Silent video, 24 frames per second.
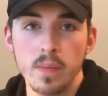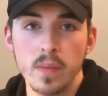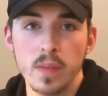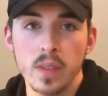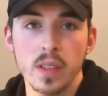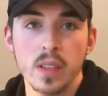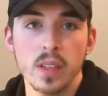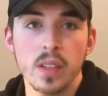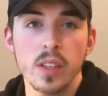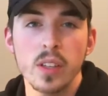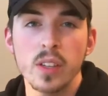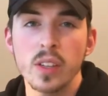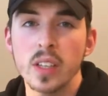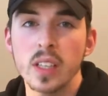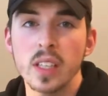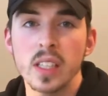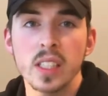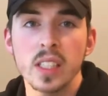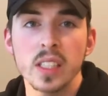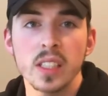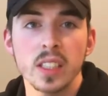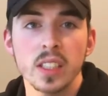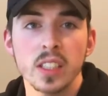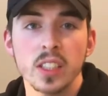You can
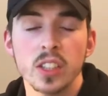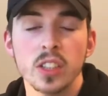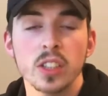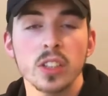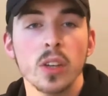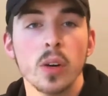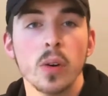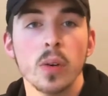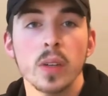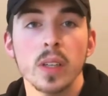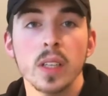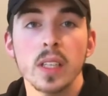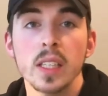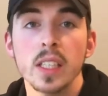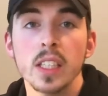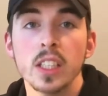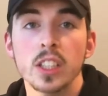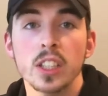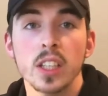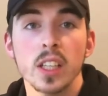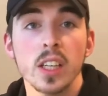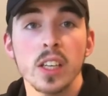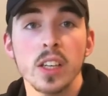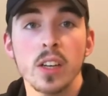easily just go in a niche
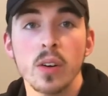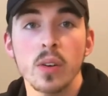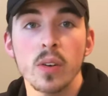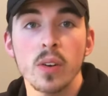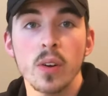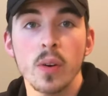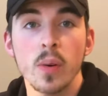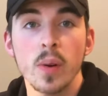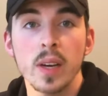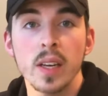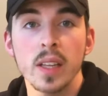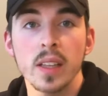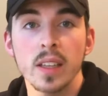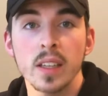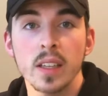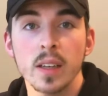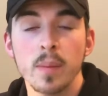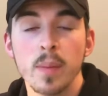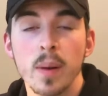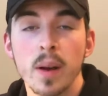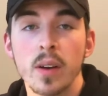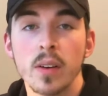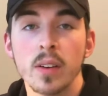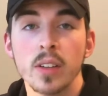that you don't know anything
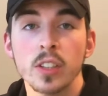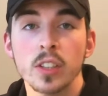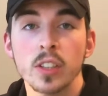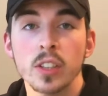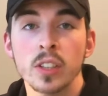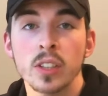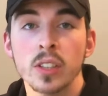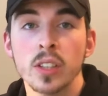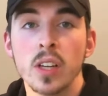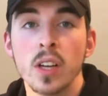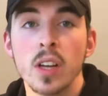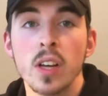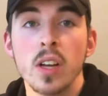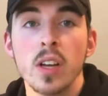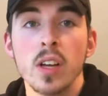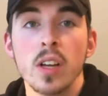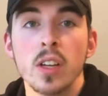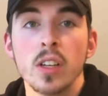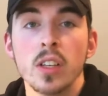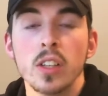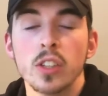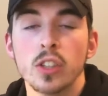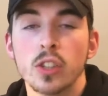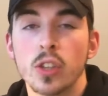about and just
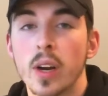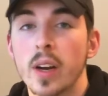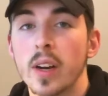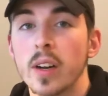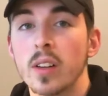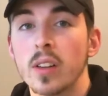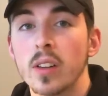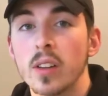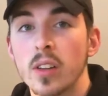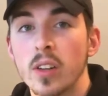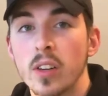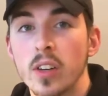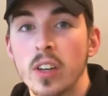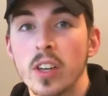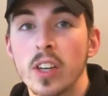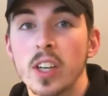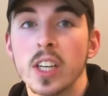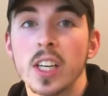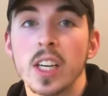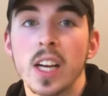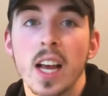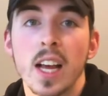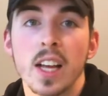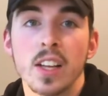try to learn
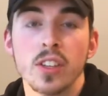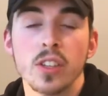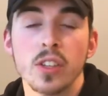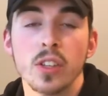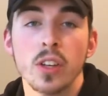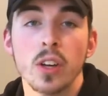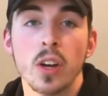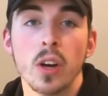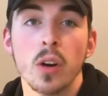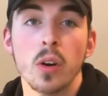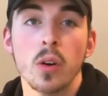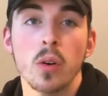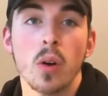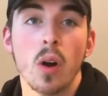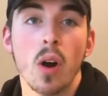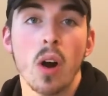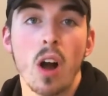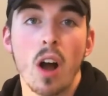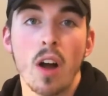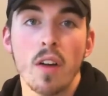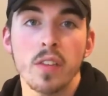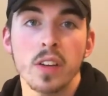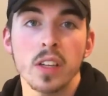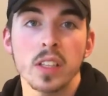as you go.
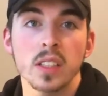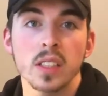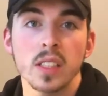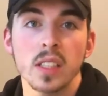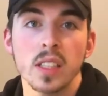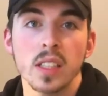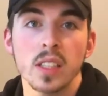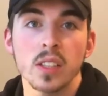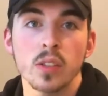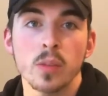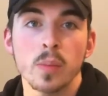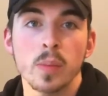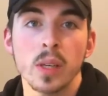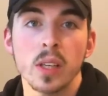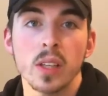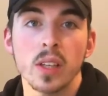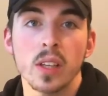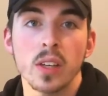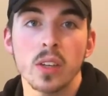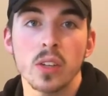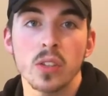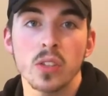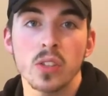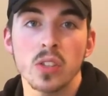Obviously, this will be a
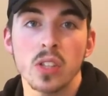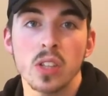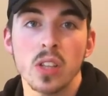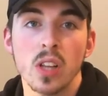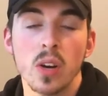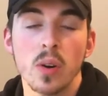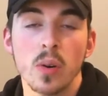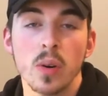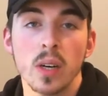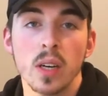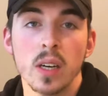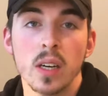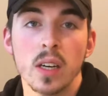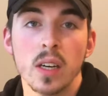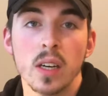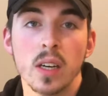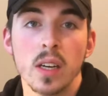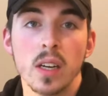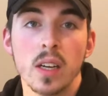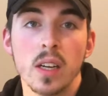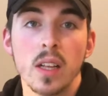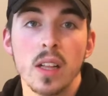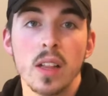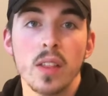little slower
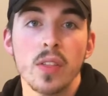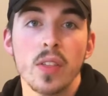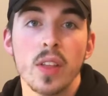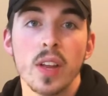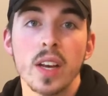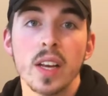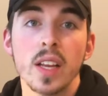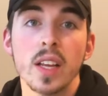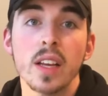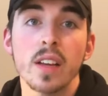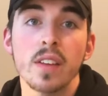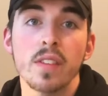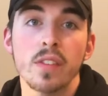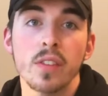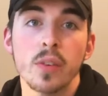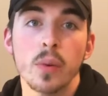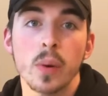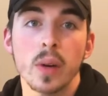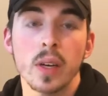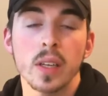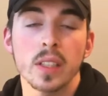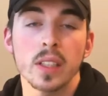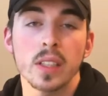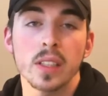than if you went
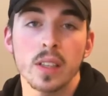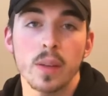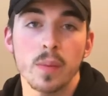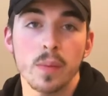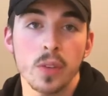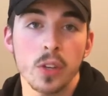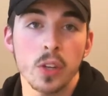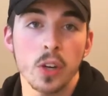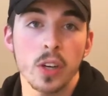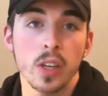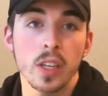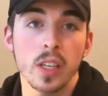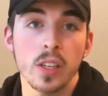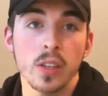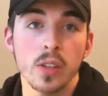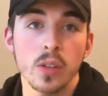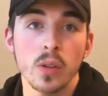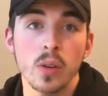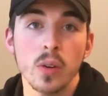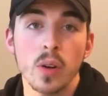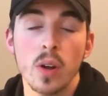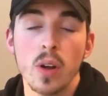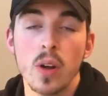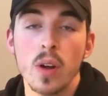into something you already knew.
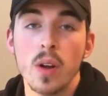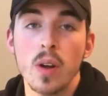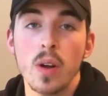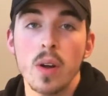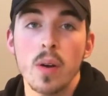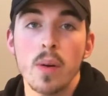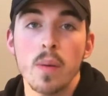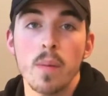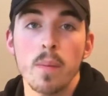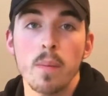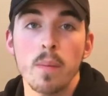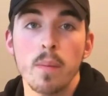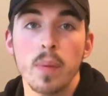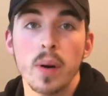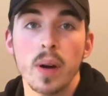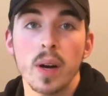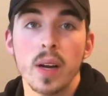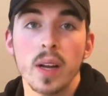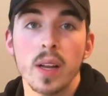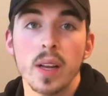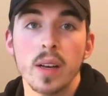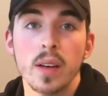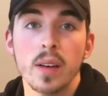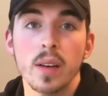
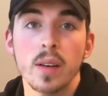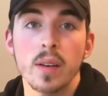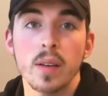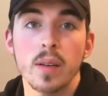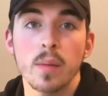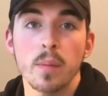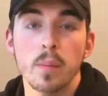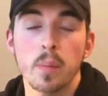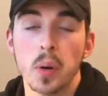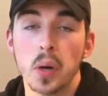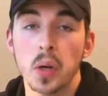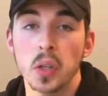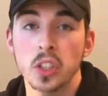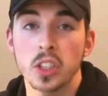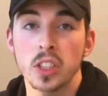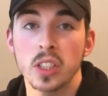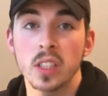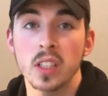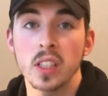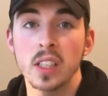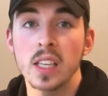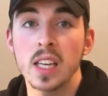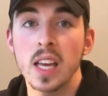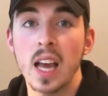But
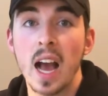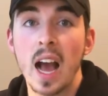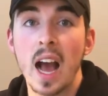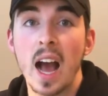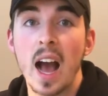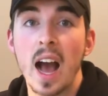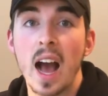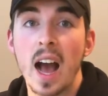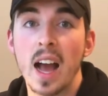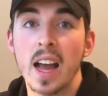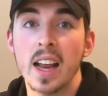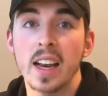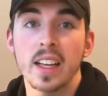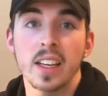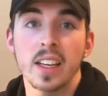personally, I didn't go